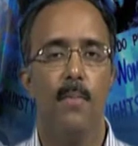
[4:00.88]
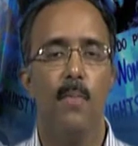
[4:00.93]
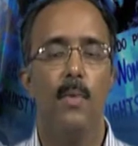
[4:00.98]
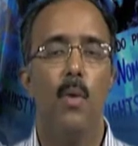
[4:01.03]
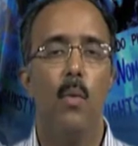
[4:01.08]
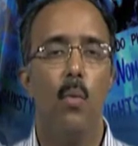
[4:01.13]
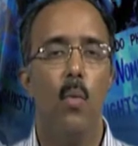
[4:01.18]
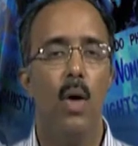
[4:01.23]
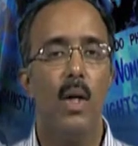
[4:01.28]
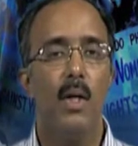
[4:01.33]

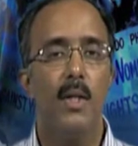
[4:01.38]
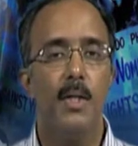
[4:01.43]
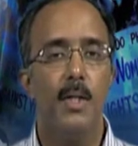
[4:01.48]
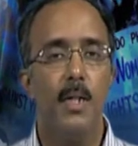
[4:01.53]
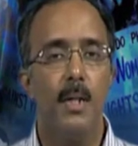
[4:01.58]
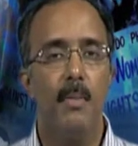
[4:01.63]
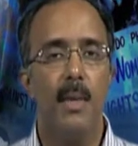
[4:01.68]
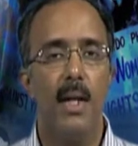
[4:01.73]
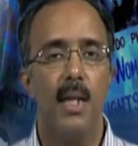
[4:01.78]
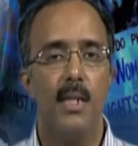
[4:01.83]
What
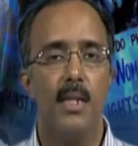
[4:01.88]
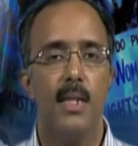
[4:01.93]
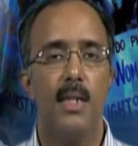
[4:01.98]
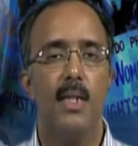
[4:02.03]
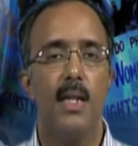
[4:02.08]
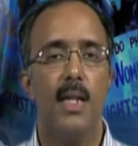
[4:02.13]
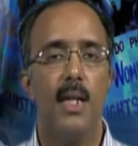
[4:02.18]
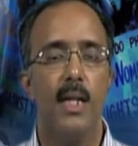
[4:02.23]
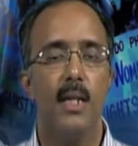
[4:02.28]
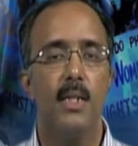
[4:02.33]
determines
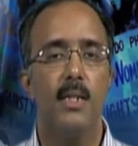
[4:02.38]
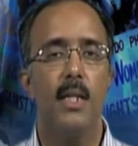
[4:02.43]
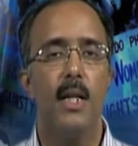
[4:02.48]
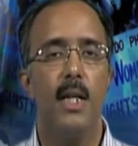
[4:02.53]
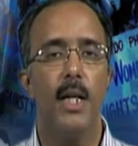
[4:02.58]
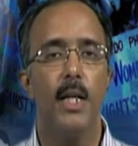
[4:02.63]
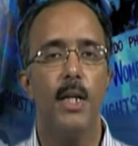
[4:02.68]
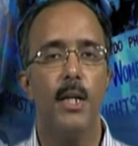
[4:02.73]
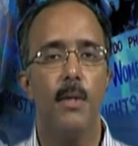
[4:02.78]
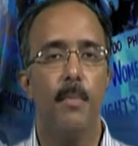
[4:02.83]
it is
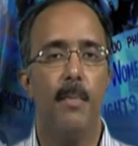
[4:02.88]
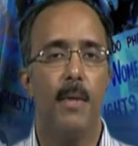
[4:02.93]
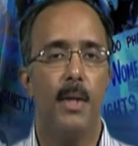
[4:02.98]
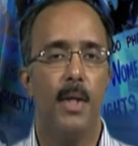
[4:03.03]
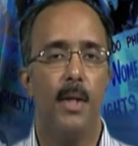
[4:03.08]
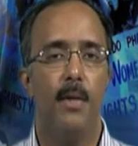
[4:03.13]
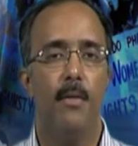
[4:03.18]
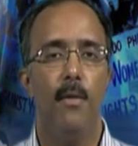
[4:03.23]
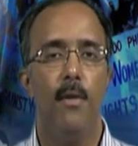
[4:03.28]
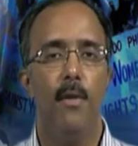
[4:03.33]
the
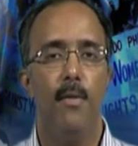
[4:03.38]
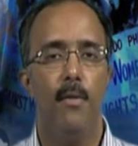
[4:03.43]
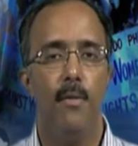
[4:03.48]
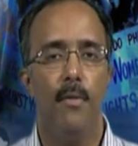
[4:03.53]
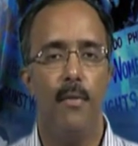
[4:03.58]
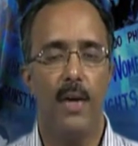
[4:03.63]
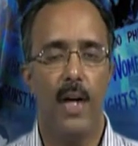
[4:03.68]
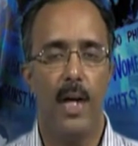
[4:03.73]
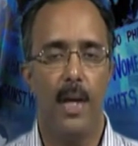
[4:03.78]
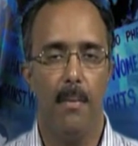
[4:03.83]
interpretive
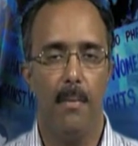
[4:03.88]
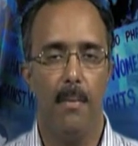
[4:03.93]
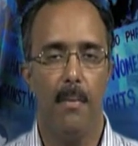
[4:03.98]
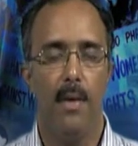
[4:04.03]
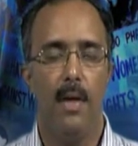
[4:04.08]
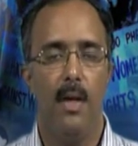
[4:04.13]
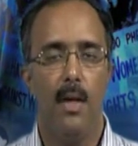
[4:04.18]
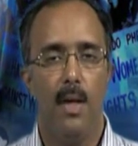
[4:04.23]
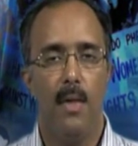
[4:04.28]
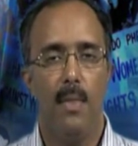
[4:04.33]
frame,
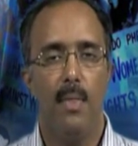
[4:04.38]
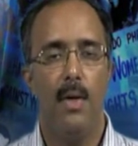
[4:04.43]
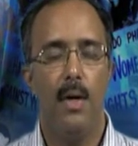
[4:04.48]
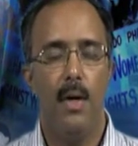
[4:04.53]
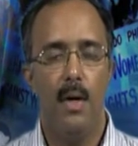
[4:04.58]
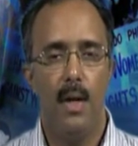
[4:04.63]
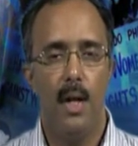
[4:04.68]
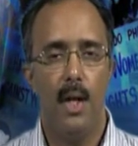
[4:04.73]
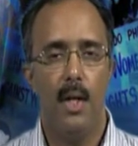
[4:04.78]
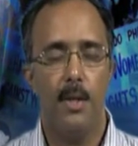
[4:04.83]

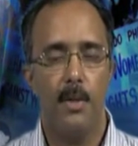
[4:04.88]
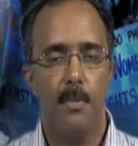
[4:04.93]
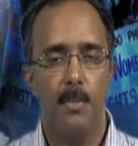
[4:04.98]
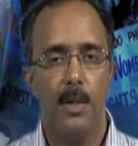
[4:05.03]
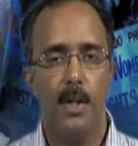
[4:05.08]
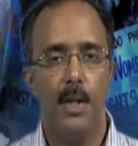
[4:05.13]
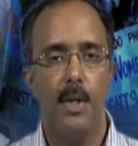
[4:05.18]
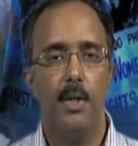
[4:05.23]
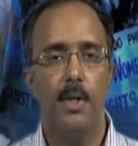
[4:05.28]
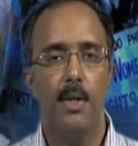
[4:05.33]
the
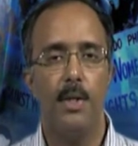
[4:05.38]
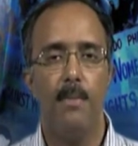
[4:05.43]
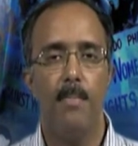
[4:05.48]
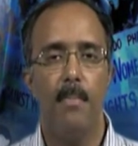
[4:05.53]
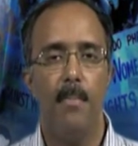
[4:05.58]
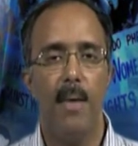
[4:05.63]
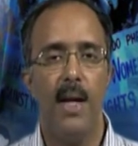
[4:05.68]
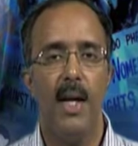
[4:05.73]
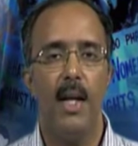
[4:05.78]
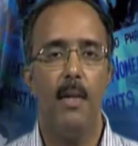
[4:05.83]
interpretations
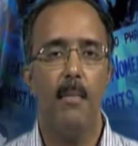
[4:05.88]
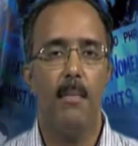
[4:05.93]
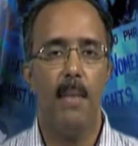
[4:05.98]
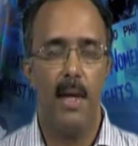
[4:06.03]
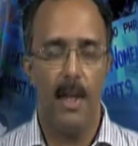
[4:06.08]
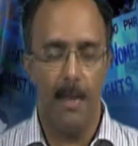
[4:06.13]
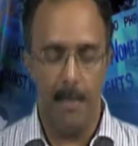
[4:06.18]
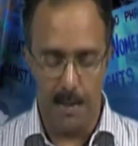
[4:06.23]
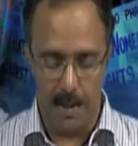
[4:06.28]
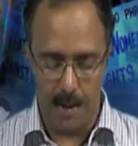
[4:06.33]
made by
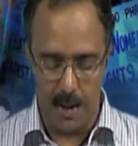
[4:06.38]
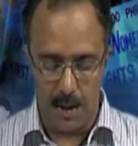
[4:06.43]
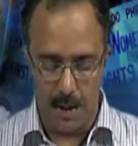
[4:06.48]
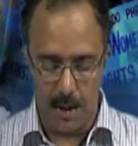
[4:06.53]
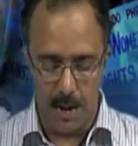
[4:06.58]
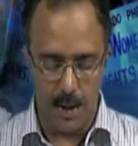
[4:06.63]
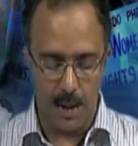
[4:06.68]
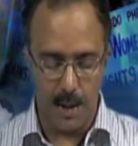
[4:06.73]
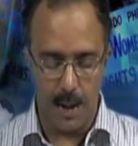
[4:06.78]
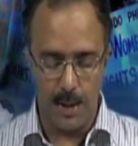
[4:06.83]
a
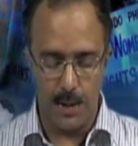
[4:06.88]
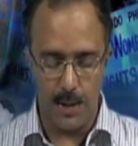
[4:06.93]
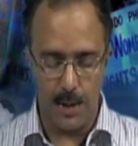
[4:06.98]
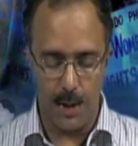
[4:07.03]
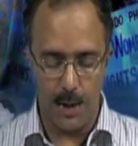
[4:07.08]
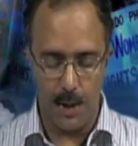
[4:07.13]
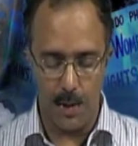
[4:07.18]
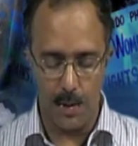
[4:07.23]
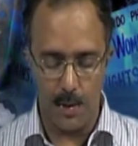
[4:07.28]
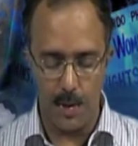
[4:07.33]
particular
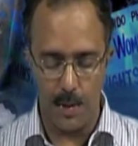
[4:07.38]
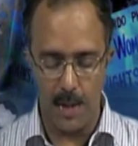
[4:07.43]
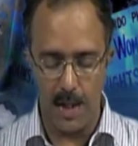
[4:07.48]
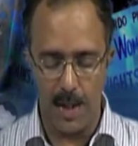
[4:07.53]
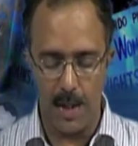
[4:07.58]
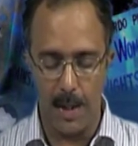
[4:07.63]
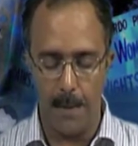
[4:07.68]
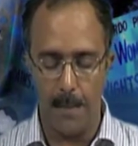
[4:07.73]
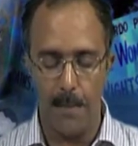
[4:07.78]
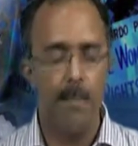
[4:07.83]
culture or
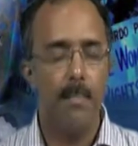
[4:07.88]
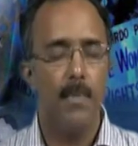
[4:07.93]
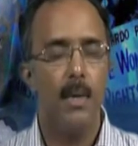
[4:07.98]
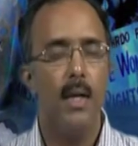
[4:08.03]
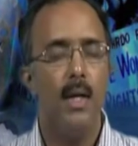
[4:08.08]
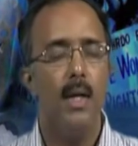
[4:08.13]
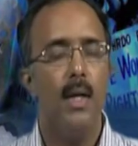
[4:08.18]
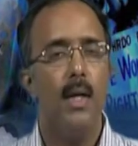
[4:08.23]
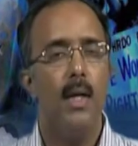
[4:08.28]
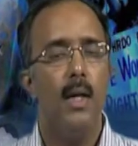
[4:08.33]
society.
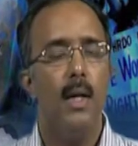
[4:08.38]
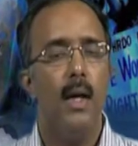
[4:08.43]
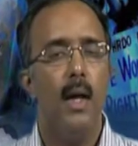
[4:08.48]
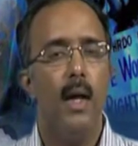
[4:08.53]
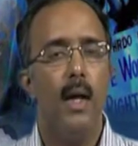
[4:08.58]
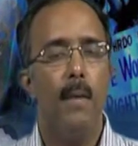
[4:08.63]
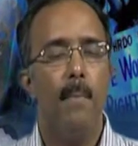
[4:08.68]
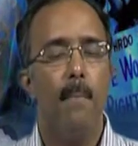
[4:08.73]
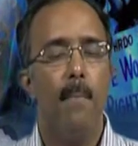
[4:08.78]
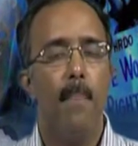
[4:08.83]

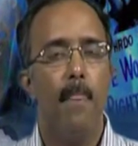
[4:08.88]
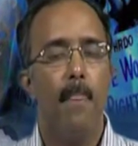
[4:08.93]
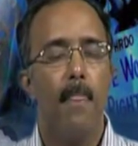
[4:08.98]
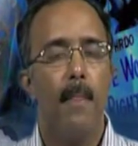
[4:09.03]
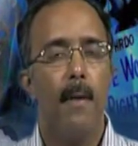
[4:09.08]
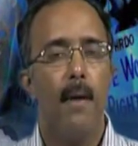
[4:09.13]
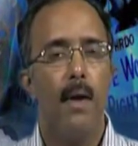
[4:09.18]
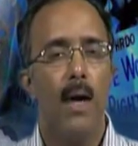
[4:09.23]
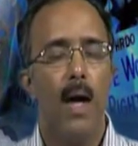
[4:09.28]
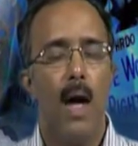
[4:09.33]

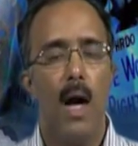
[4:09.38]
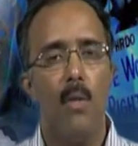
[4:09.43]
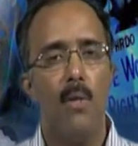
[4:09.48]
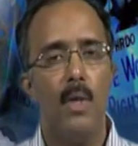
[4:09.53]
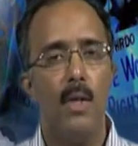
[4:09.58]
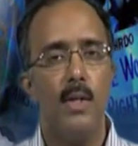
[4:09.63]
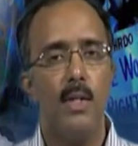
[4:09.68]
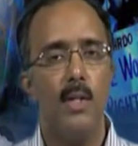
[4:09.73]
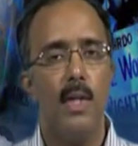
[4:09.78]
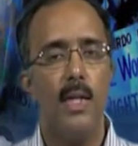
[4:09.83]
How
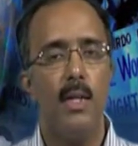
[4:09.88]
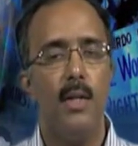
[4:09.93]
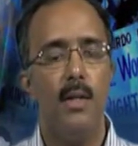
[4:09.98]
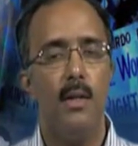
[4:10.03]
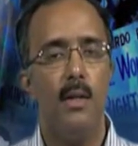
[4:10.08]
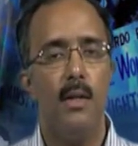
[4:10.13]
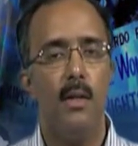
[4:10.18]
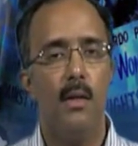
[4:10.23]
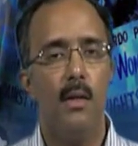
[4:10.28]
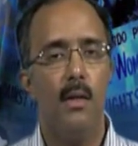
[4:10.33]
does
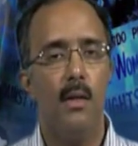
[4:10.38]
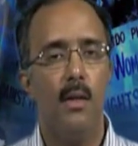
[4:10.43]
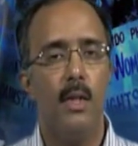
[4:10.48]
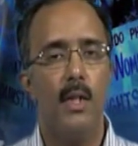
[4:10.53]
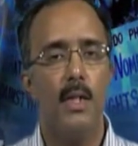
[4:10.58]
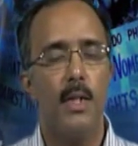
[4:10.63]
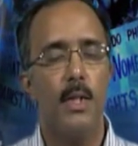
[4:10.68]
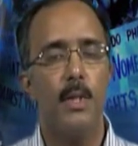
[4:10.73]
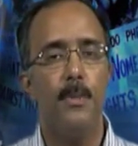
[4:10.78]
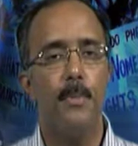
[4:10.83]
then
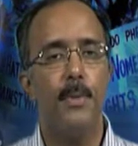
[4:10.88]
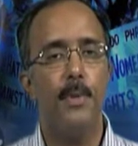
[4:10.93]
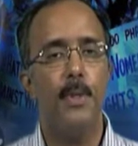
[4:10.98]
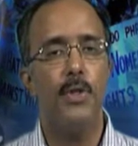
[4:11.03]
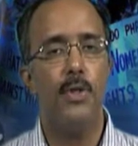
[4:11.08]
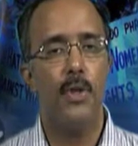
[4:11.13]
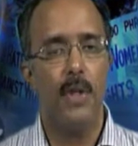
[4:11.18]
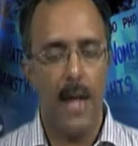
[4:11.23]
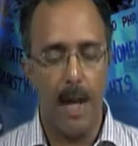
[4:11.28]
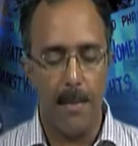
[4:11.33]
this
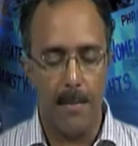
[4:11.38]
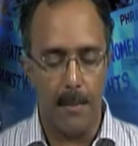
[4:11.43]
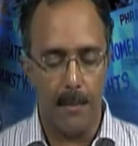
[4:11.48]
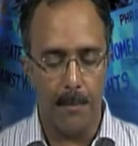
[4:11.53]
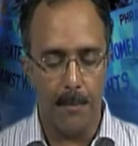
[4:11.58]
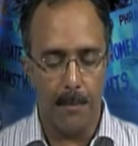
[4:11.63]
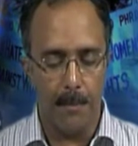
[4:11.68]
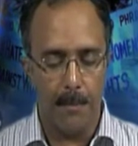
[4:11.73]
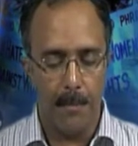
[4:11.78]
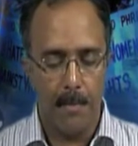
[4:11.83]
interpretation happen?
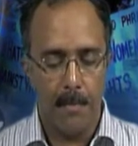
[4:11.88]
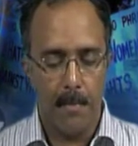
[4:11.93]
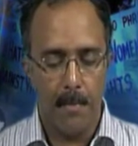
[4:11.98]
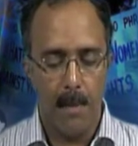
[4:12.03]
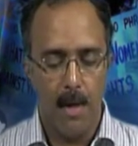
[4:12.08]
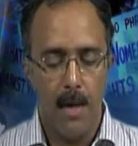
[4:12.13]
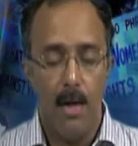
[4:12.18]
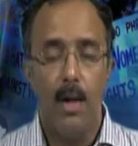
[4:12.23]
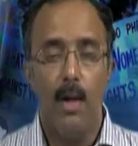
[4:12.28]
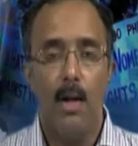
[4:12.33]

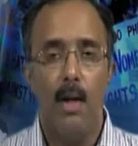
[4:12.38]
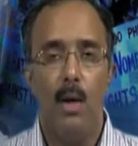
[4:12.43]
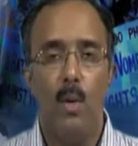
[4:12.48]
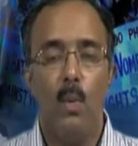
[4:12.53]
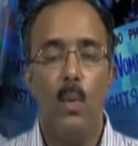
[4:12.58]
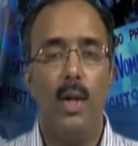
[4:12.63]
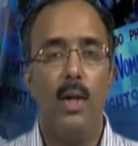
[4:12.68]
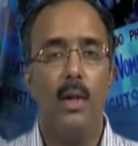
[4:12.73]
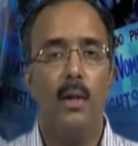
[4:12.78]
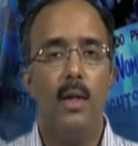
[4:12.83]

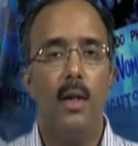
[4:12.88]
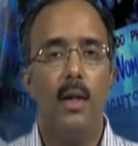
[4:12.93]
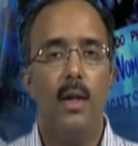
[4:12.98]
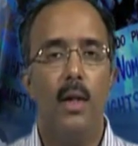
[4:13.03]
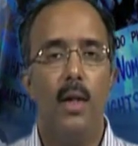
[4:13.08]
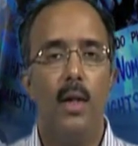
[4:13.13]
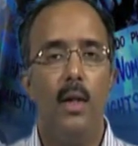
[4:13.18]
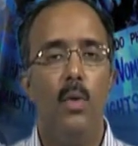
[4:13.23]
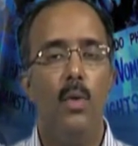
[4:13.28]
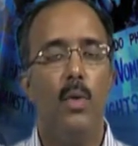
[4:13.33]
Well,
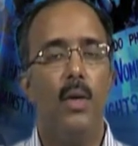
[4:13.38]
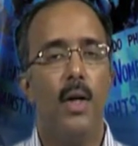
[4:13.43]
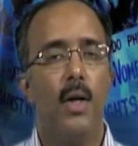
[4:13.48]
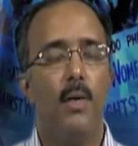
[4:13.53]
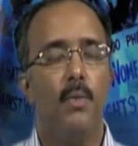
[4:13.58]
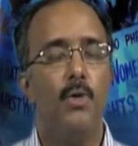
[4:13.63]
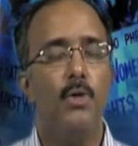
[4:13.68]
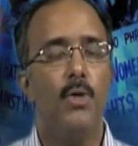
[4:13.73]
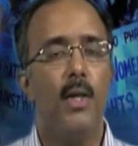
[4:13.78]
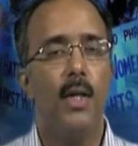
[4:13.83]
look
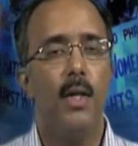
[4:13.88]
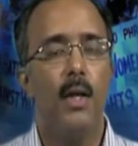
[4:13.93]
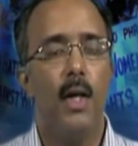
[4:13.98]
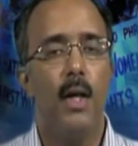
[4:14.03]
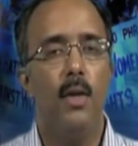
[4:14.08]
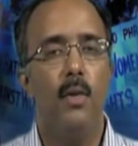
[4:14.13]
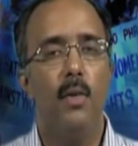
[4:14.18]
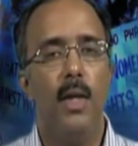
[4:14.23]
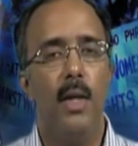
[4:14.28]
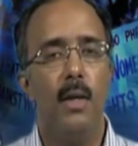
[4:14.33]
around you and
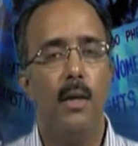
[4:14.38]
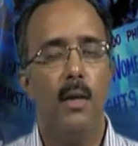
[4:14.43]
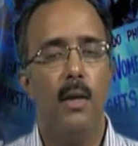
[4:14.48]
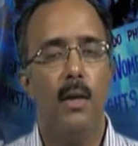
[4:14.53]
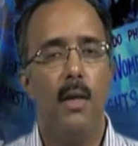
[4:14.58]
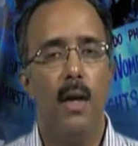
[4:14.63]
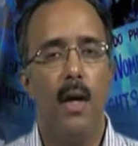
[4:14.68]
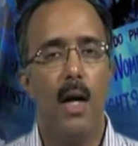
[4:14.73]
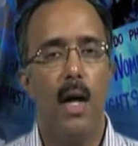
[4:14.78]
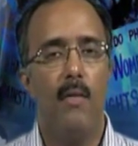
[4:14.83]
look at
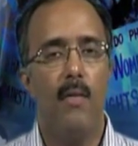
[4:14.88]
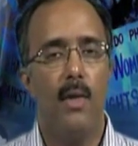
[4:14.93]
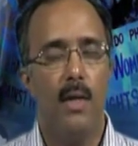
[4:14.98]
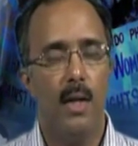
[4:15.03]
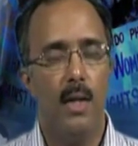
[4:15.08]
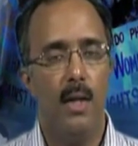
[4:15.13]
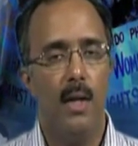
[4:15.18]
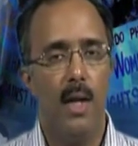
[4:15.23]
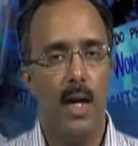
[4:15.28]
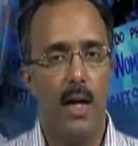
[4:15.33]
our
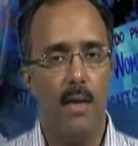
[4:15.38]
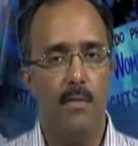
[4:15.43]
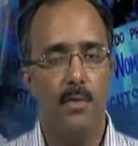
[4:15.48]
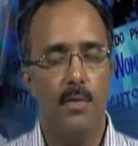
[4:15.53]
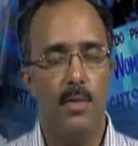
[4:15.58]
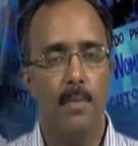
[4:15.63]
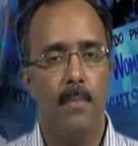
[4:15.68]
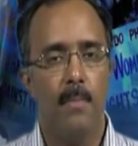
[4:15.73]
lives.